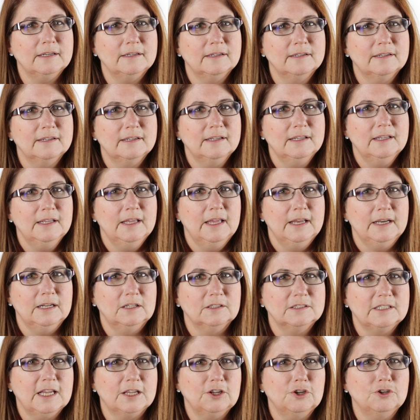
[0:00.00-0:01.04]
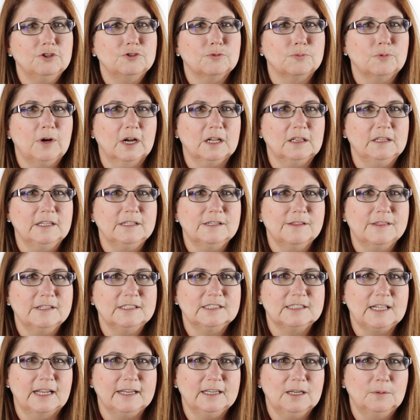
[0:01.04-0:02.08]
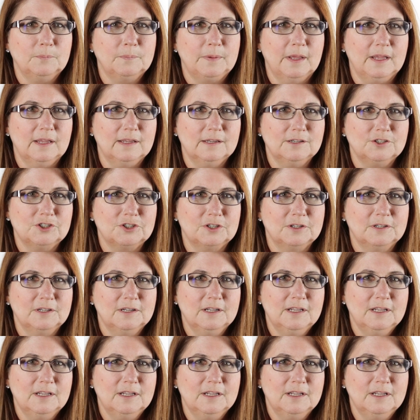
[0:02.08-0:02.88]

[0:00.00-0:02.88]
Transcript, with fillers: and it'll take you directly to the sign up page.